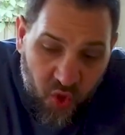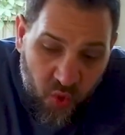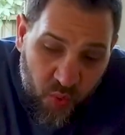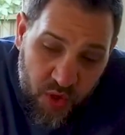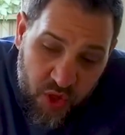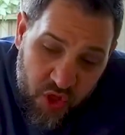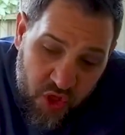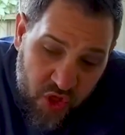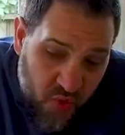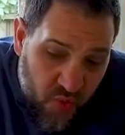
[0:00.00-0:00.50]

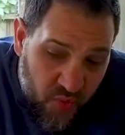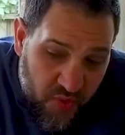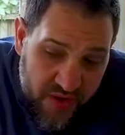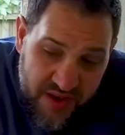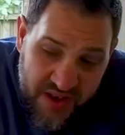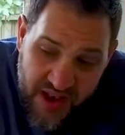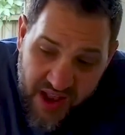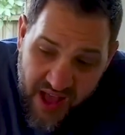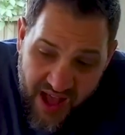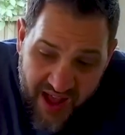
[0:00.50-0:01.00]
Which you would
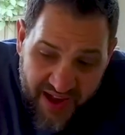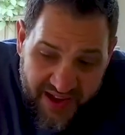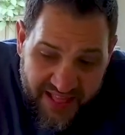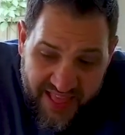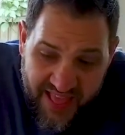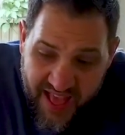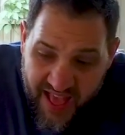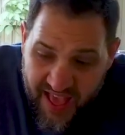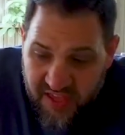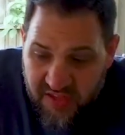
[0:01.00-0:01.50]
not
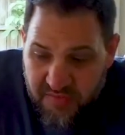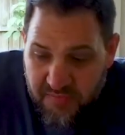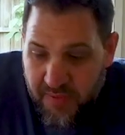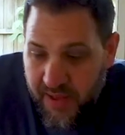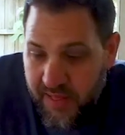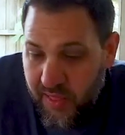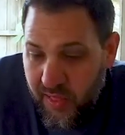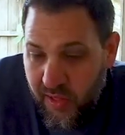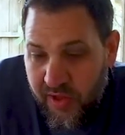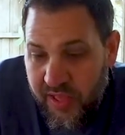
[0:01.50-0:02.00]
guess
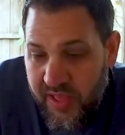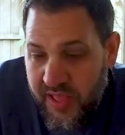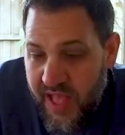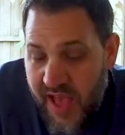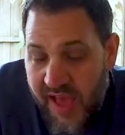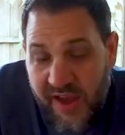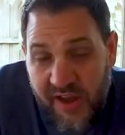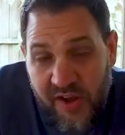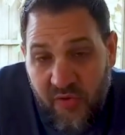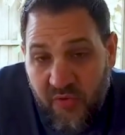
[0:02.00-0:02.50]
by looking
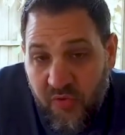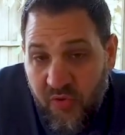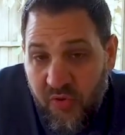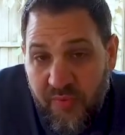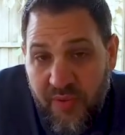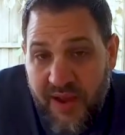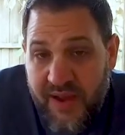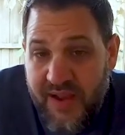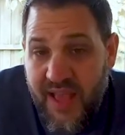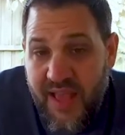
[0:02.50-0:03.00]
at it or
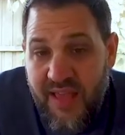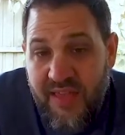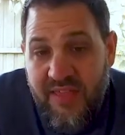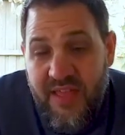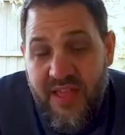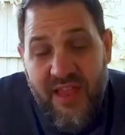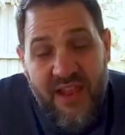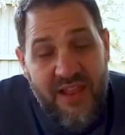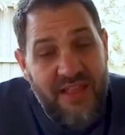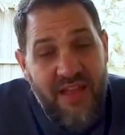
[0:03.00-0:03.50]
by
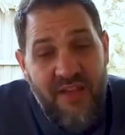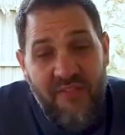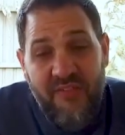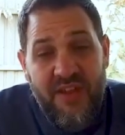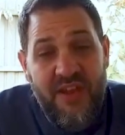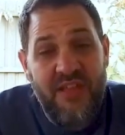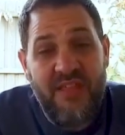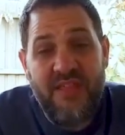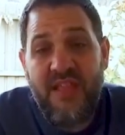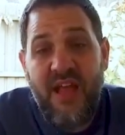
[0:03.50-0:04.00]
tasting it. It
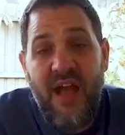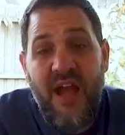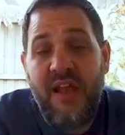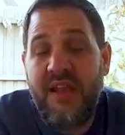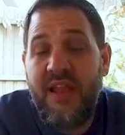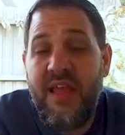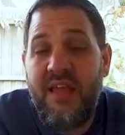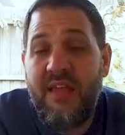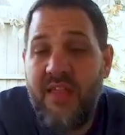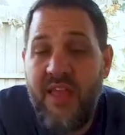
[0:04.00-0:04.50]
definitely does
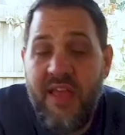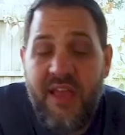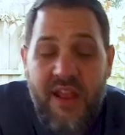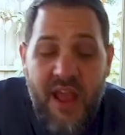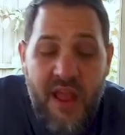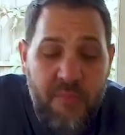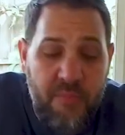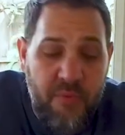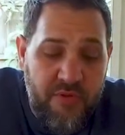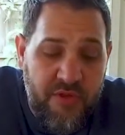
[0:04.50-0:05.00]
not taste like an
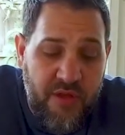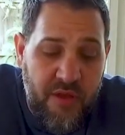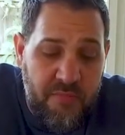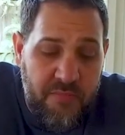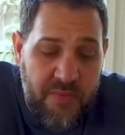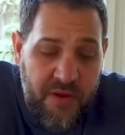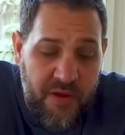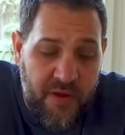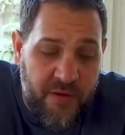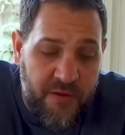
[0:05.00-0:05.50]
8%
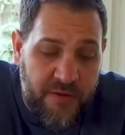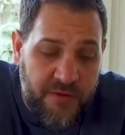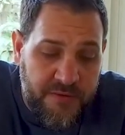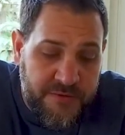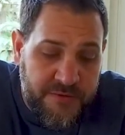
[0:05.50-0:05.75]
beer.